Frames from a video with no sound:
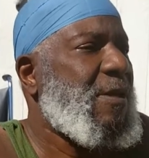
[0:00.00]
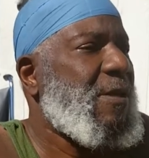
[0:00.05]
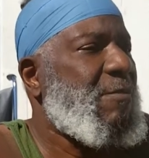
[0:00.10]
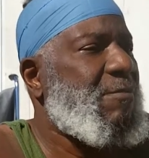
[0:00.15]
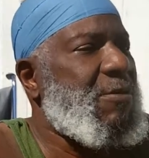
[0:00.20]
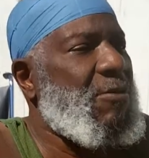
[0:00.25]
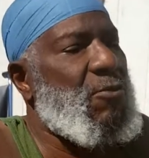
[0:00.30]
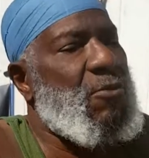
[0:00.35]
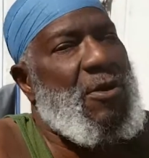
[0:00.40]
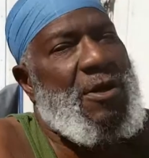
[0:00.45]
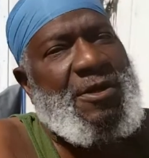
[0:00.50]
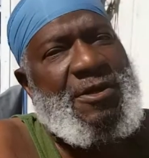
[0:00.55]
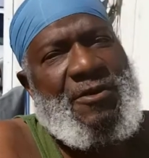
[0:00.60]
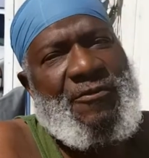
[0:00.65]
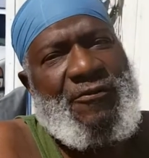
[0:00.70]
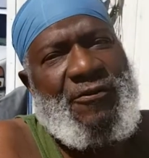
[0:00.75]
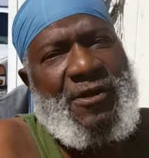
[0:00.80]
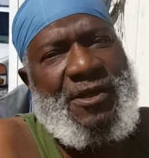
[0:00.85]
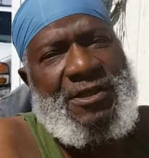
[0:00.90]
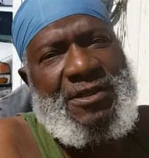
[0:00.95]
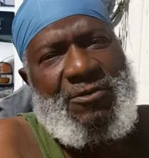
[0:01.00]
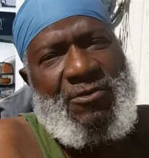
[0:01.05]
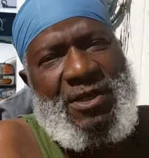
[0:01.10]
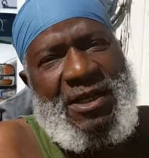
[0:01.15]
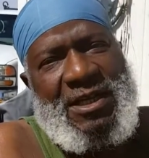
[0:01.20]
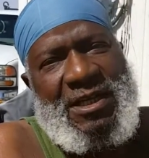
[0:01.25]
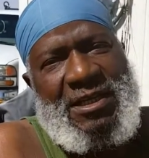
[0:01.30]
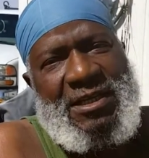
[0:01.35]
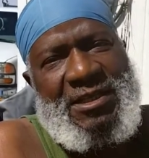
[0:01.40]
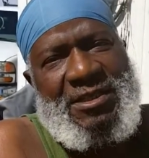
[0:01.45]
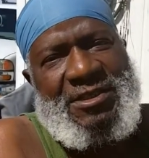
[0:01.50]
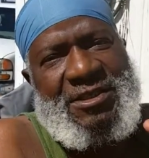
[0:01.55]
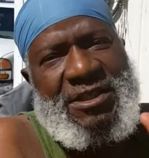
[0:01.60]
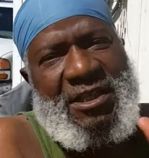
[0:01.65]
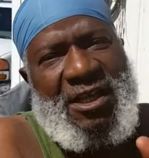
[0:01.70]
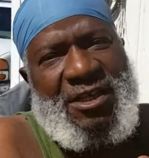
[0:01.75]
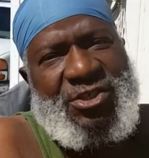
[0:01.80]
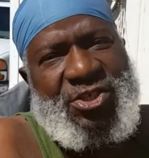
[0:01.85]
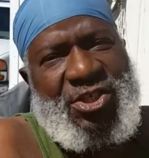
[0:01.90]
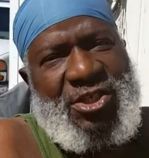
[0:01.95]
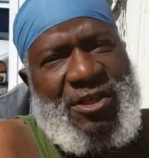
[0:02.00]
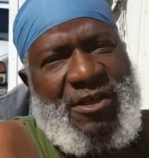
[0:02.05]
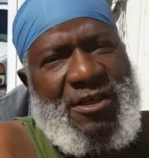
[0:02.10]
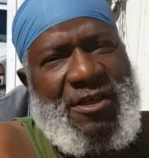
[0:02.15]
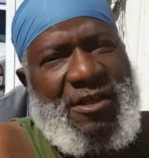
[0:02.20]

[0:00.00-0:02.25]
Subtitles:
put one in the freezer when it get a little slushy.